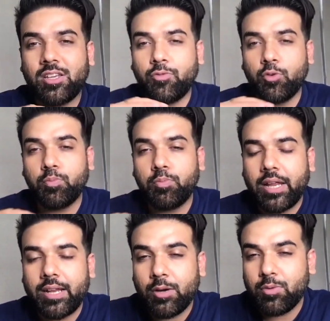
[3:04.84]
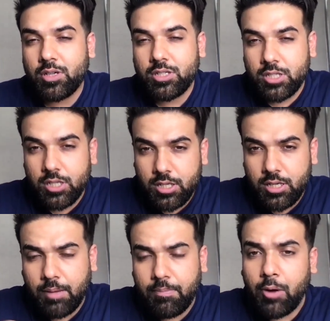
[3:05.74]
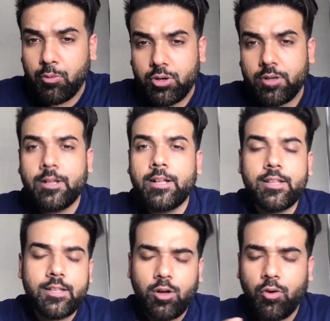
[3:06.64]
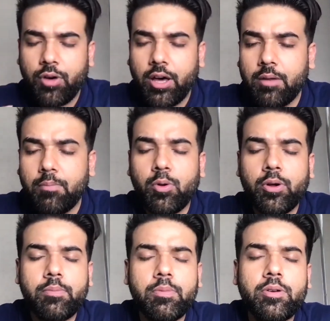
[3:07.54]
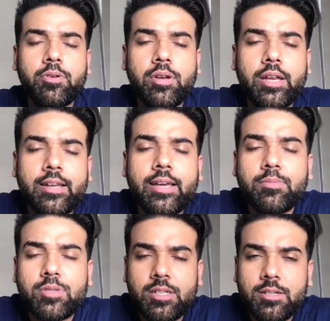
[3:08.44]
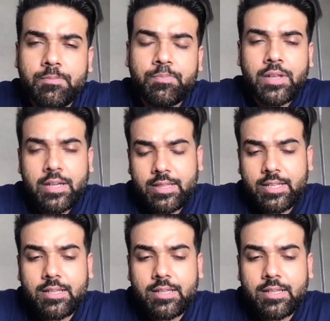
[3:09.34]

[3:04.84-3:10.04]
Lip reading: if you break down a certain amount of unemployment rate comes in, then